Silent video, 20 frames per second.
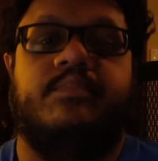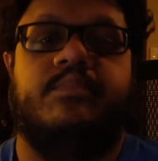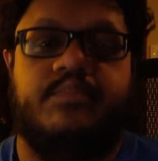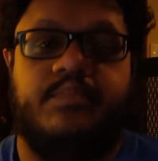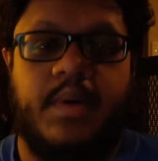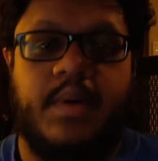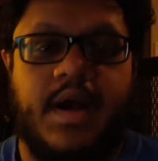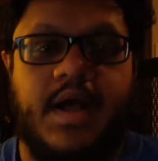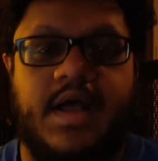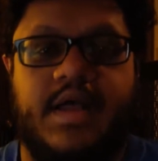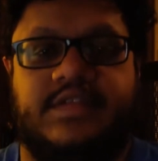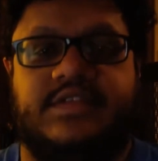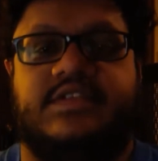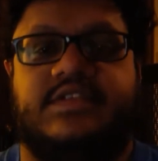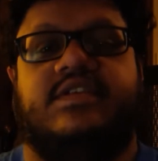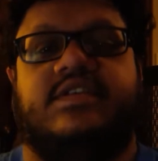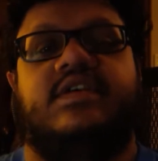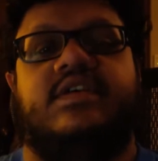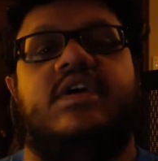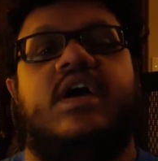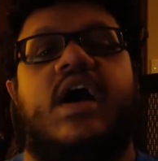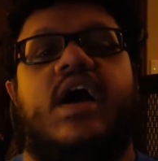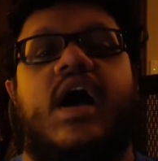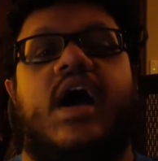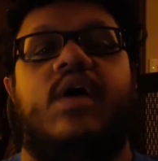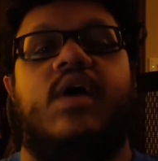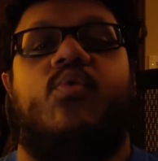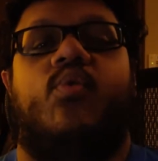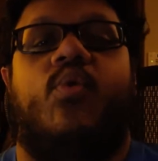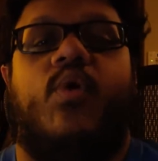But
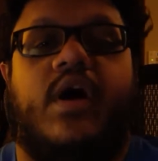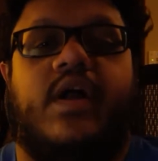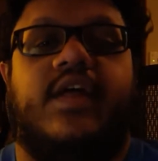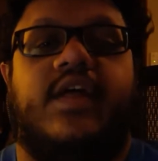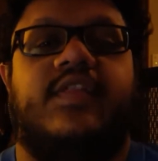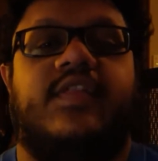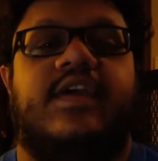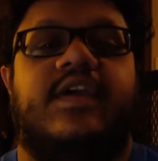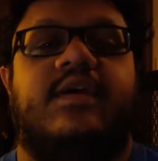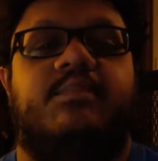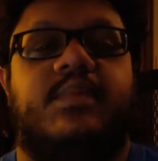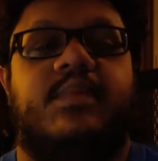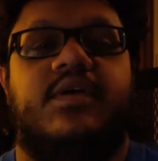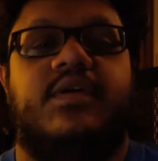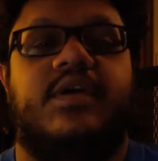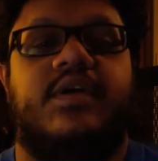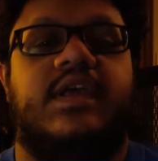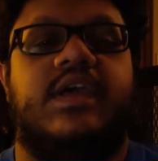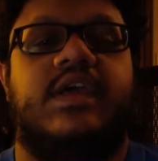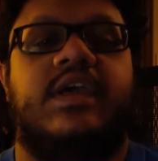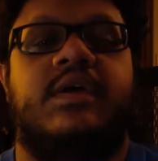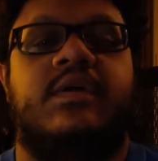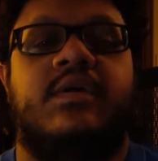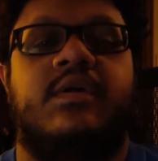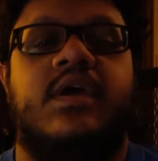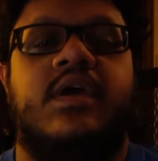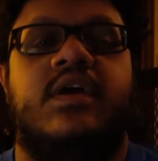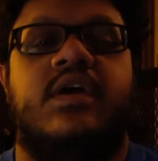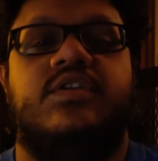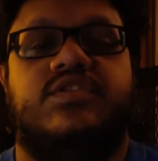I wanted the ability
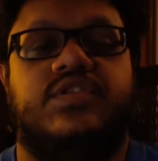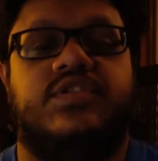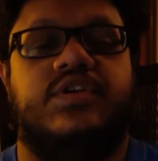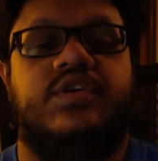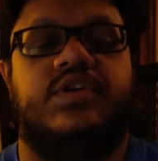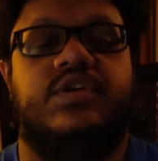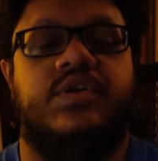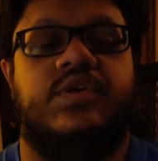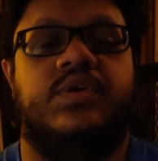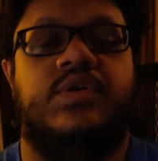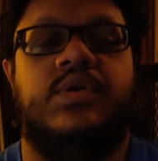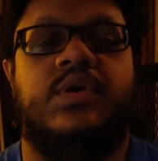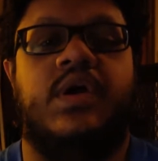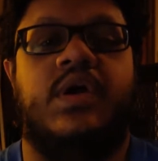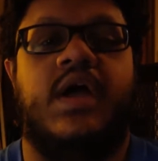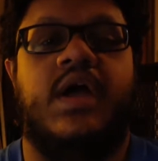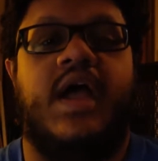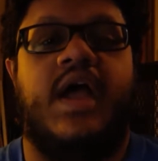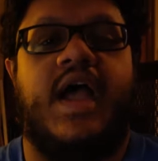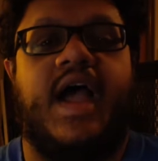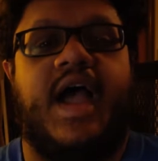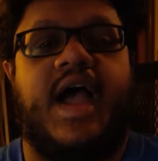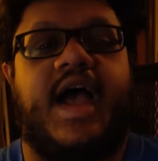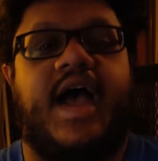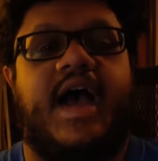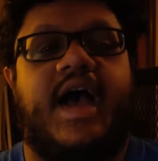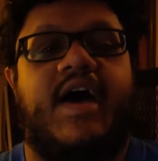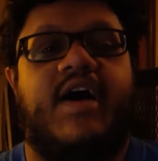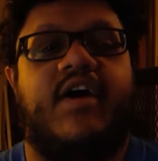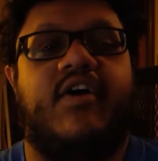to
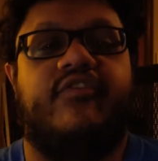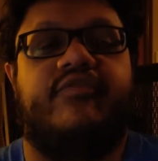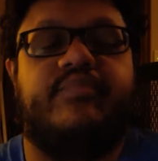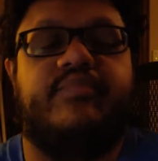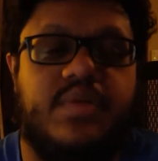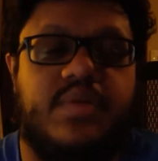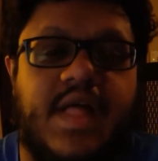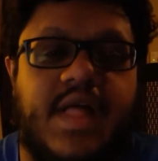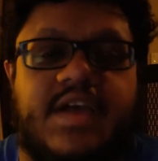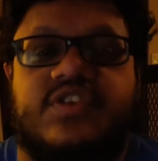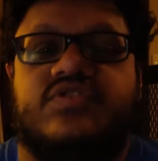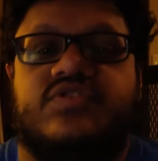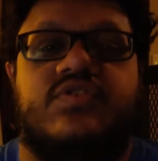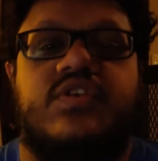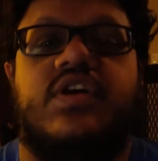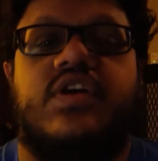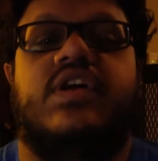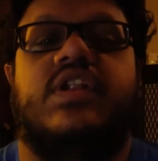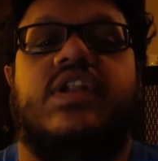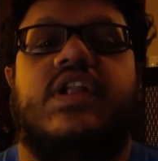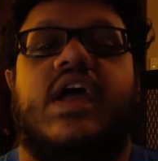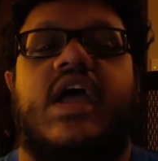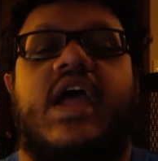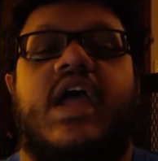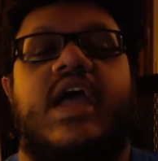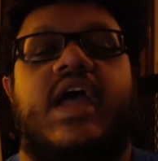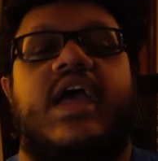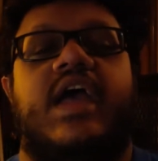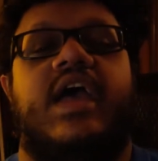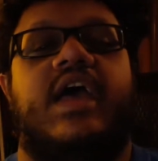have Plex run
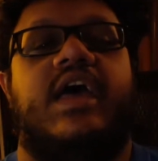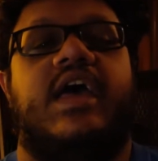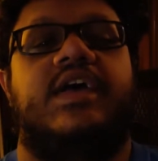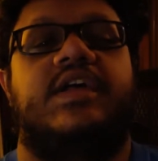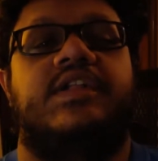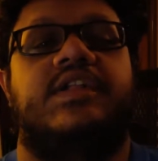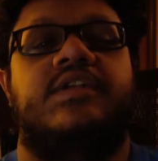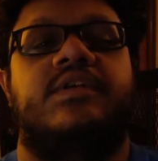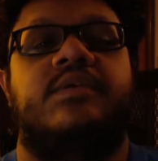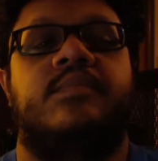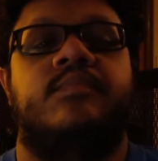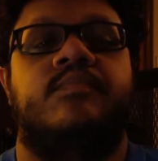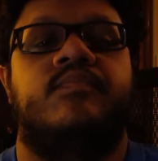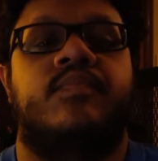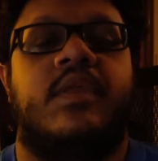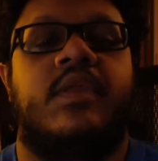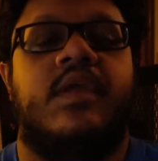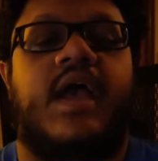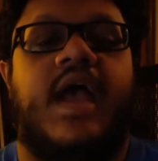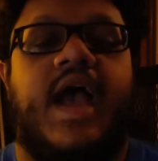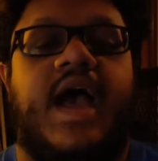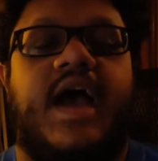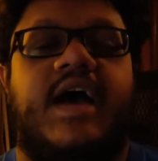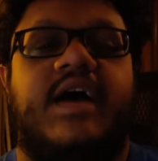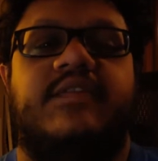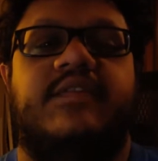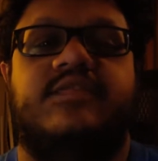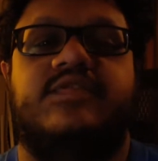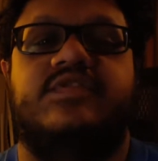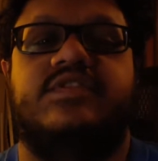and
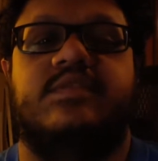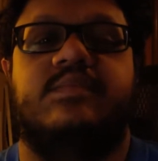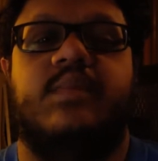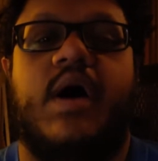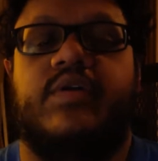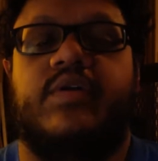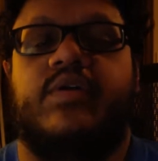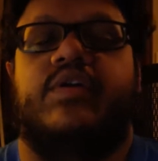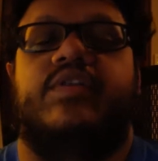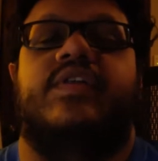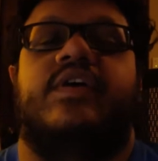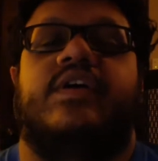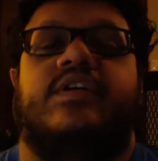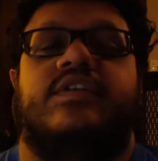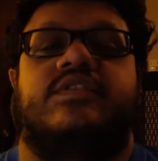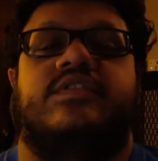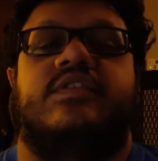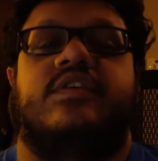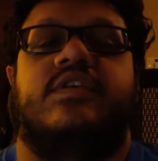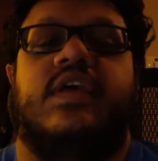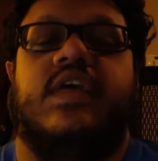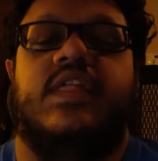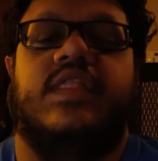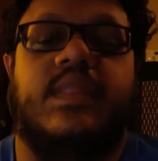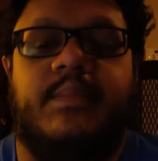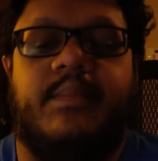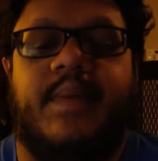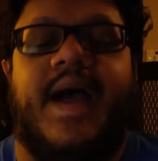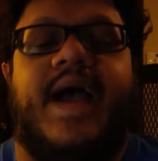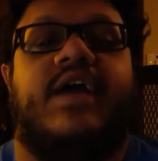have some other things in the
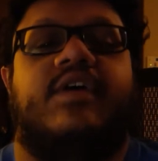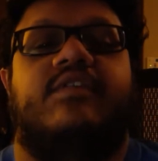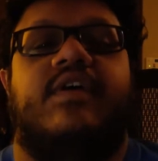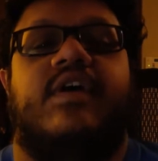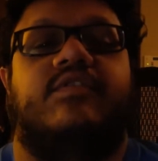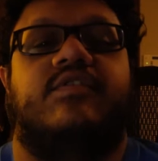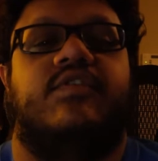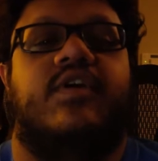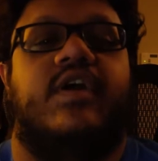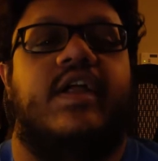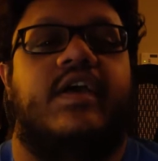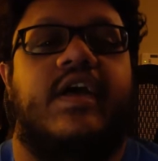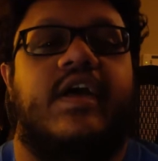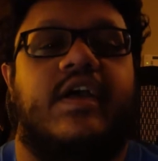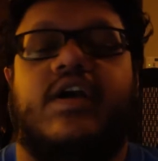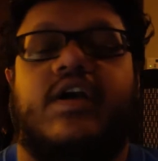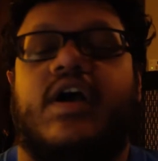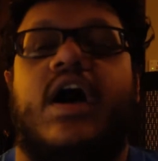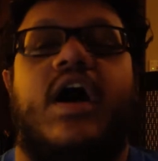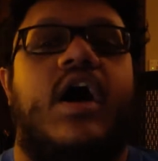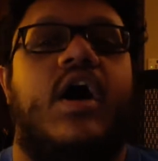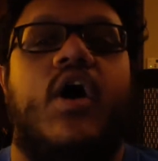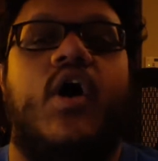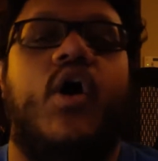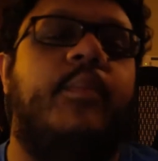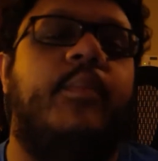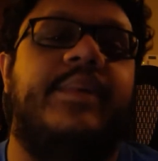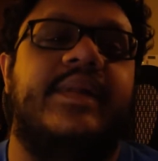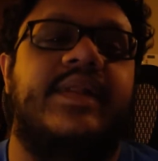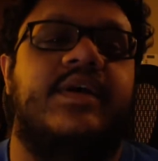background running, like
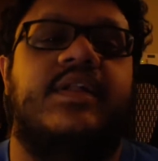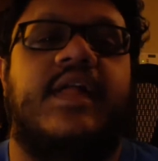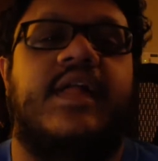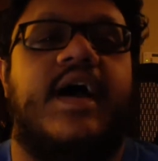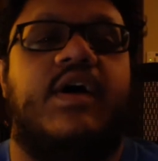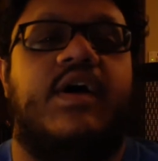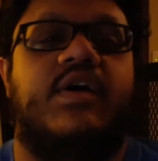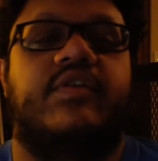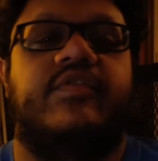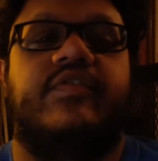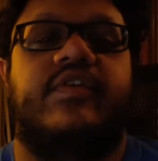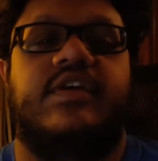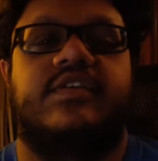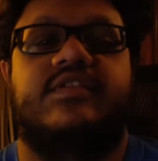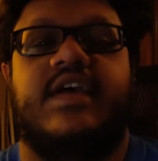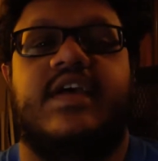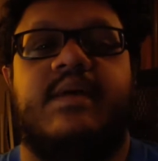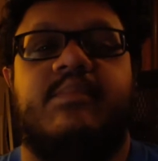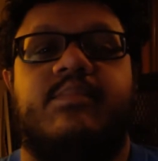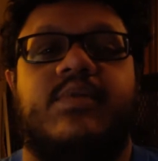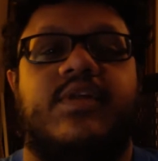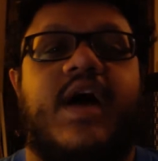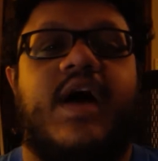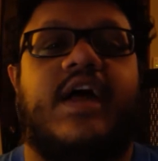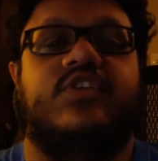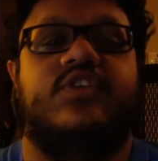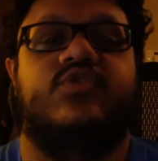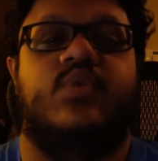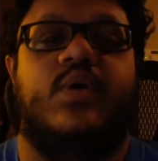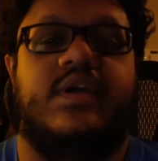OpenCloud, for example. I
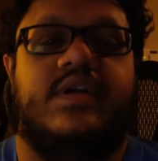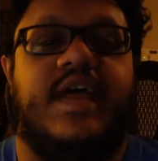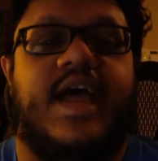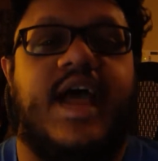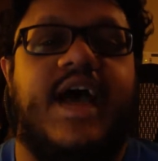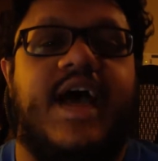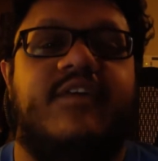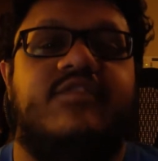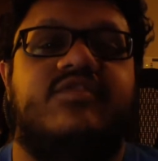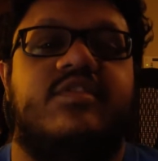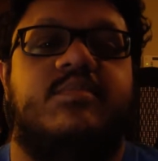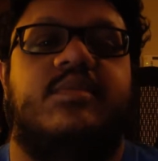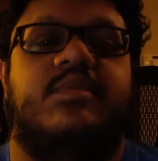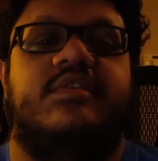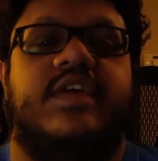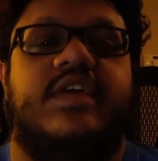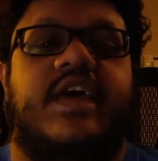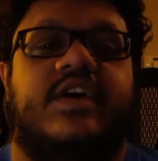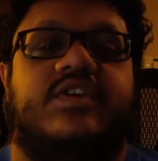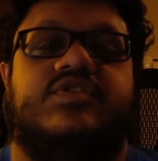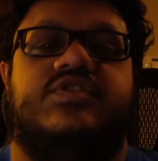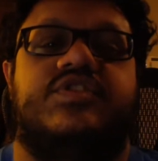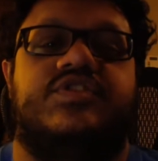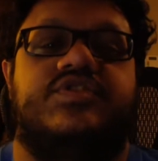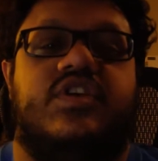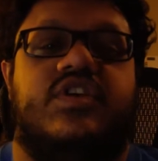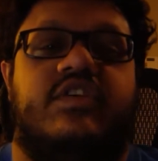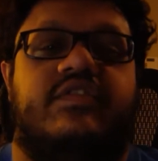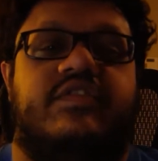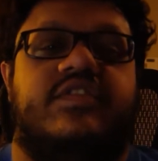just wanted to have some of these extra
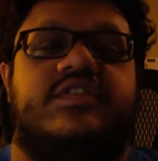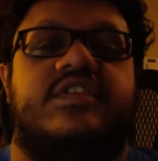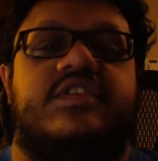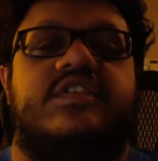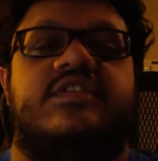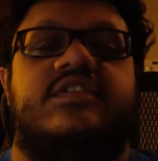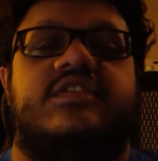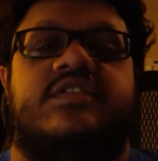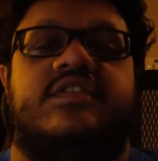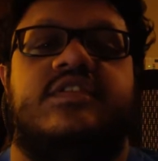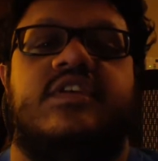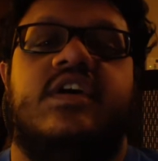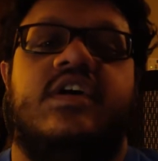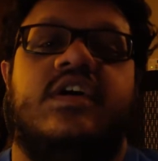services